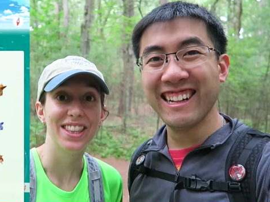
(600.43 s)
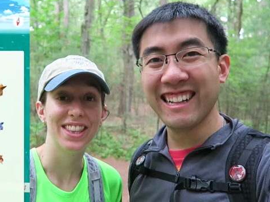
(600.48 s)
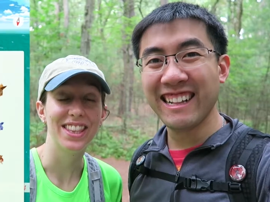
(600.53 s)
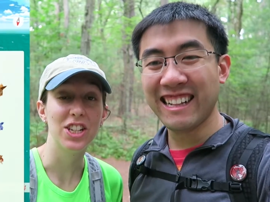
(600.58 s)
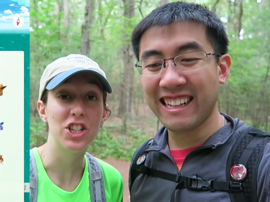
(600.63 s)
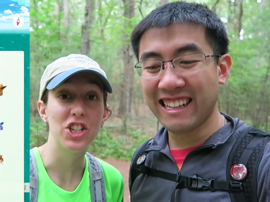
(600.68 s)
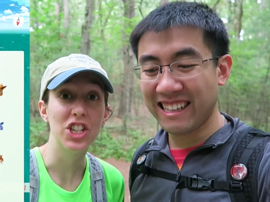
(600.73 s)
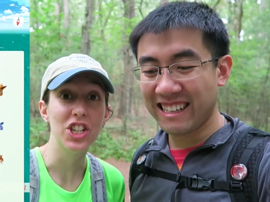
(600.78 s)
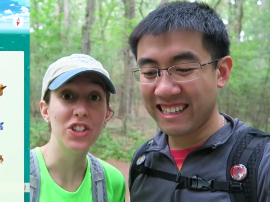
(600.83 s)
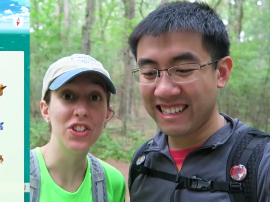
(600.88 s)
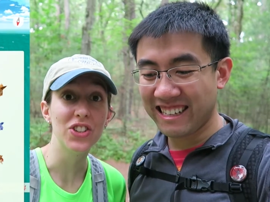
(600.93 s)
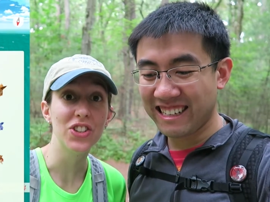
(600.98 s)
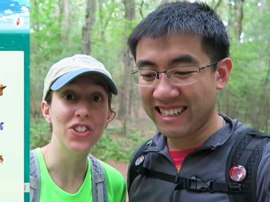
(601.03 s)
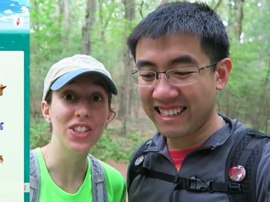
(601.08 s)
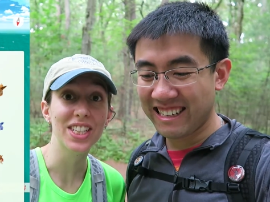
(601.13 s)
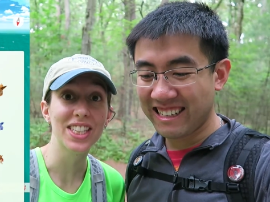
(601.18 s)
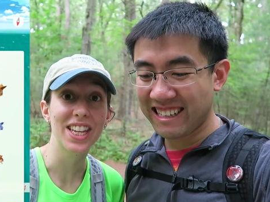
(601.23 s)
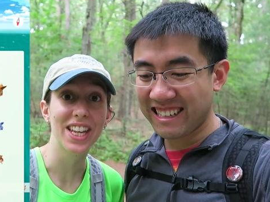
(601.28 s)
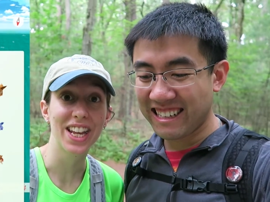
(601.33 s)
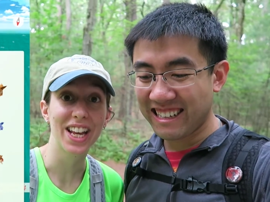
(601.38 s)
Speaker 1: The Geodude
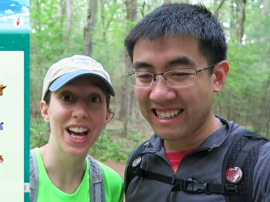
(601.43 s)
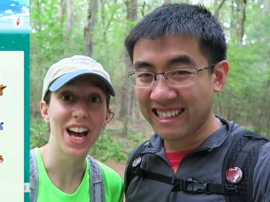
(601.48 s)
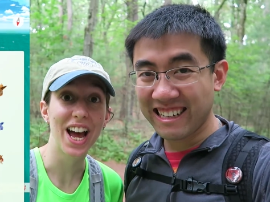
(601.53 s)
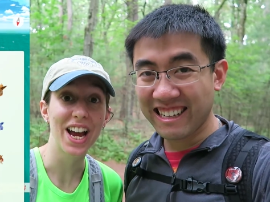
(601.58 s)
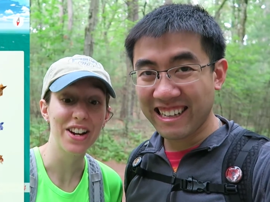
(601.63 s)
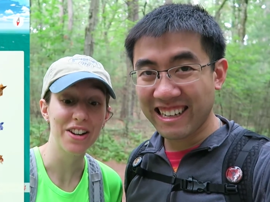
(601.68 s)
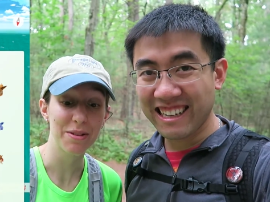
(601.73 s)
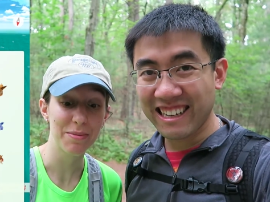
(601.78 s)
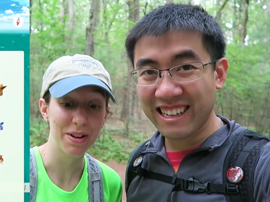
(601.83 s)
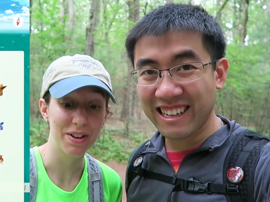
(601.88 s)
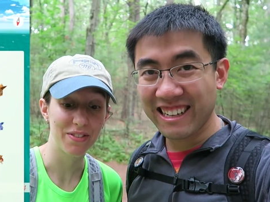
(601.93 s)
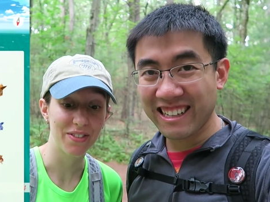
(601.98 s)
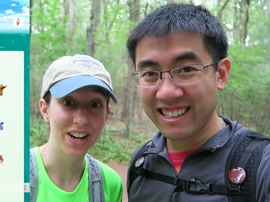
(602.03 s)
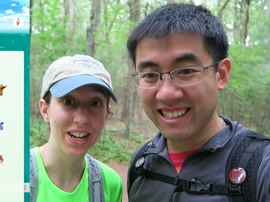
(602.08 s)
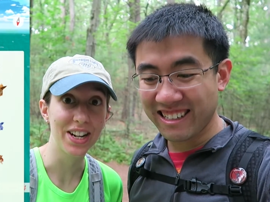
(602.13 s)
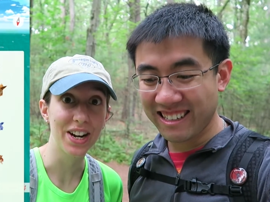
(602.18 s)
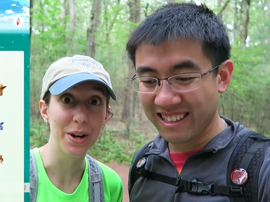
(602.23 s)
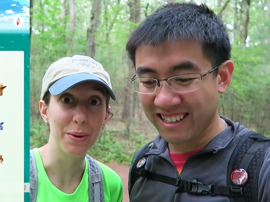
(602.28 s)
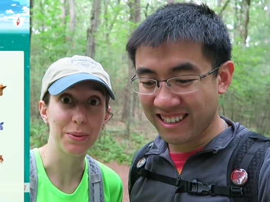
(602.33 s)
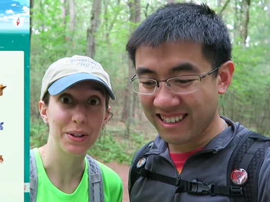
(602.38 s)
is getting higher on my
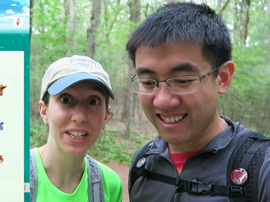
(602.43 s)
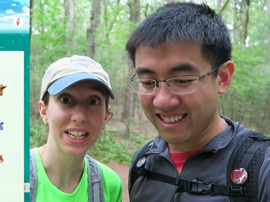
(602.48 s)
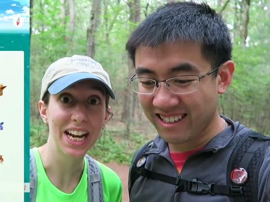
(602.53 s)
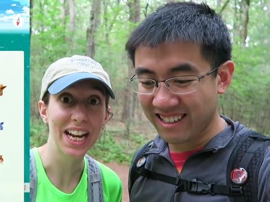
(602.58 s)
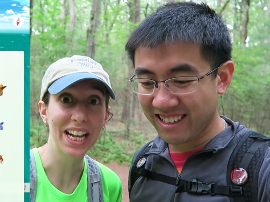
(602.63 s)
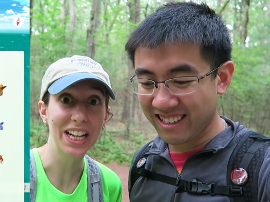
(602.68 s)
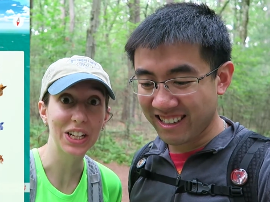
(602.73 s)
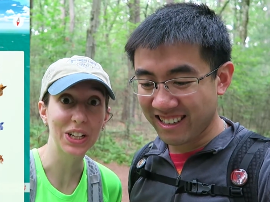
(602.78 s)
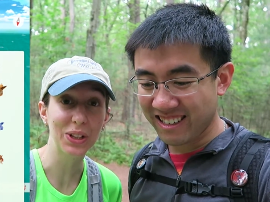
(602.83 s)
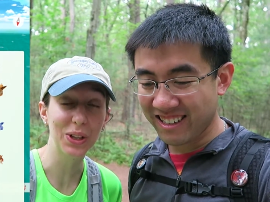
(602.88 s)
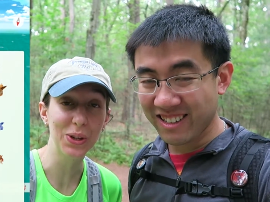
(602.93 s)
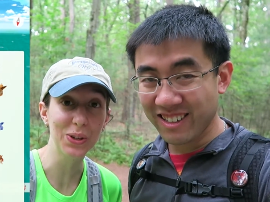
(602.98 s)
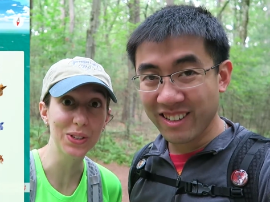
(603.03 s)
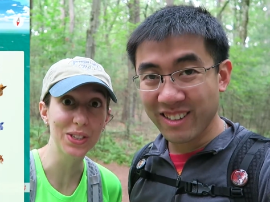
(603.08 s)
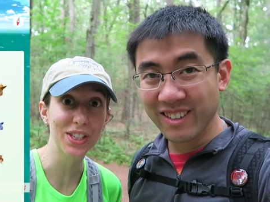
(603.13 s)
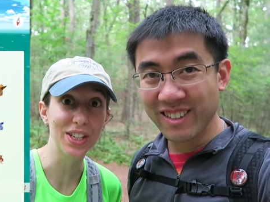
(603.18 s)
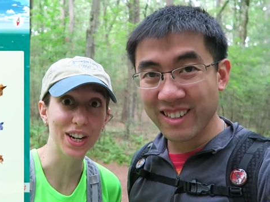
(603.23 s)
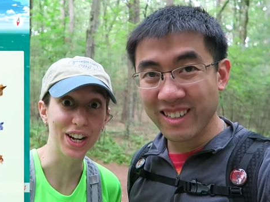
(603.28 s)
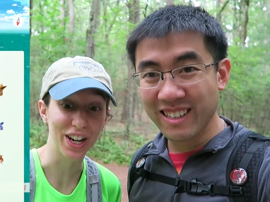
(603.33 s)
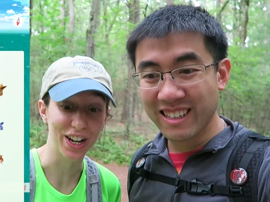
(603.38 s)
radar. We're getting
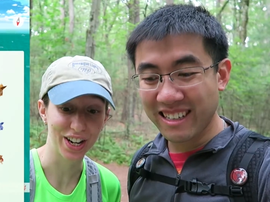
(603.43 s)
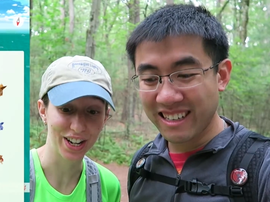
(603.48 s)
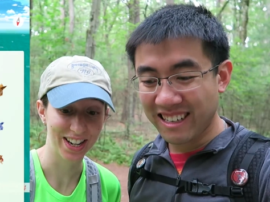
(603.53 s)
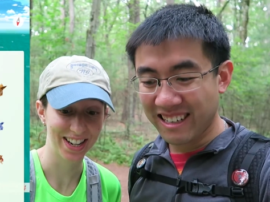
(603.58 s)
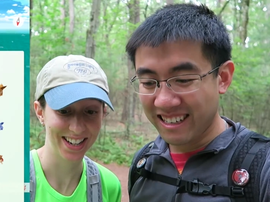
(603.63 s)
closer.